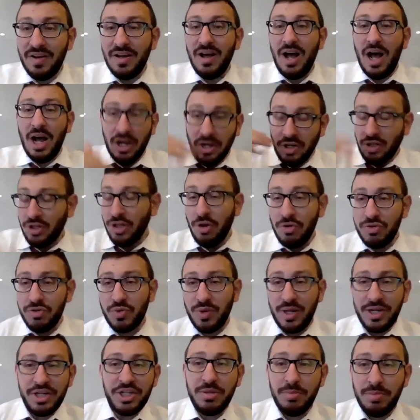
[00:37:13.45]
a close
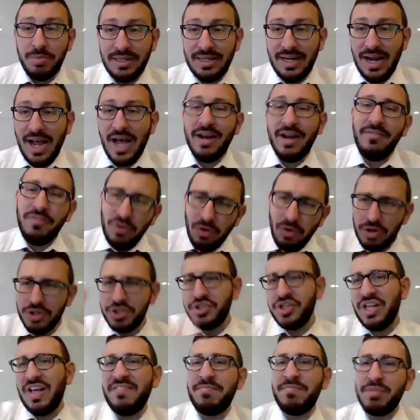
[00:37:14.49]
relationship with God, of course
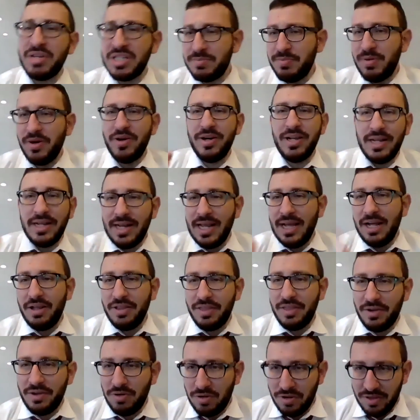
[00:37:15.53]
you'll have prosperity and health
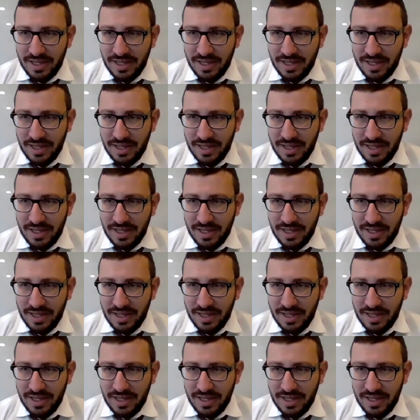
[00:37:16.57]
and all